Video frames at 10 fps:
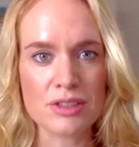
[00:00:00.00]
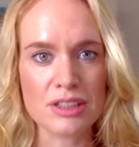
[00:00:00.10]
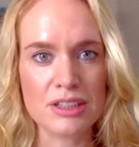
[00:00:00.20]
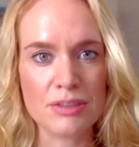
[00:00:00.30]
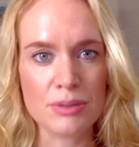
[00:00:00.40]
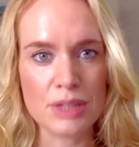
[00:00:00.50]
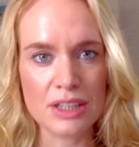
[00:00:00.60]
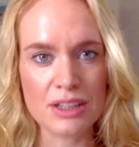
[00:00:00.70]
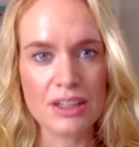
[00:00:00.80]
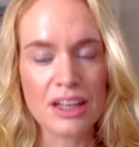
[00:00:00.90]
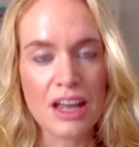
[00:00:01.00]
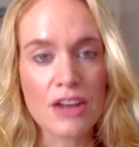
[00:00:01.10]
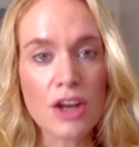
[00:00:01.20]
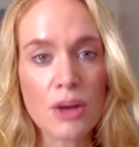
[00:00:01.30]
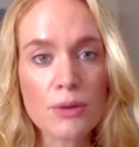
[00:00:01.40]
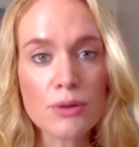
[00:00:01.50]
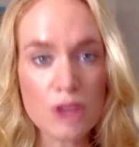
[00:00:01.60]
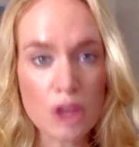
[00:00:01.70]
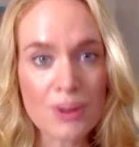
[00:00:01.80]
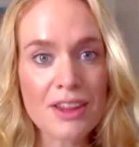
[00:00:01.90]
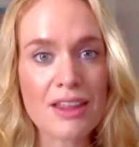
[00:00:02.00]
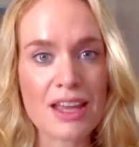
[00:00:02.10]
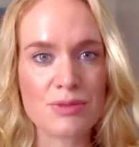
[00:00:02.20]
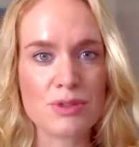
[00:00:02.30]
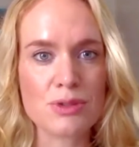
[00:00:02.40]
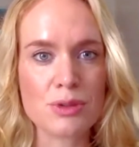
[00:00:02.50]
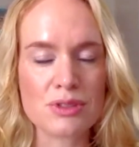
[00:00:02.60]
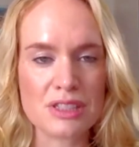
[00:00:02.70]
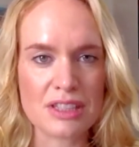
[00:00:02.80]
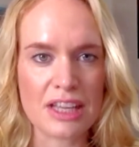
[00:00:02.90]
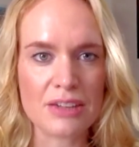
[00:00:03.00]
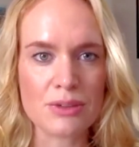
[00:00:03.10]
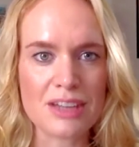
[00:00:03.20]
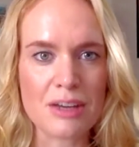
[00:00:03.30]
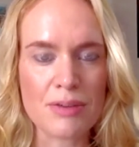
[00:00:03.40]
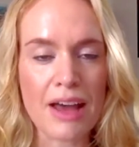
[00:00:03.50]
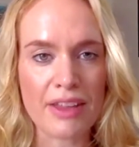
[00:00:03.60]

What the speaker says: and if we can knowing that there's resources like yourself out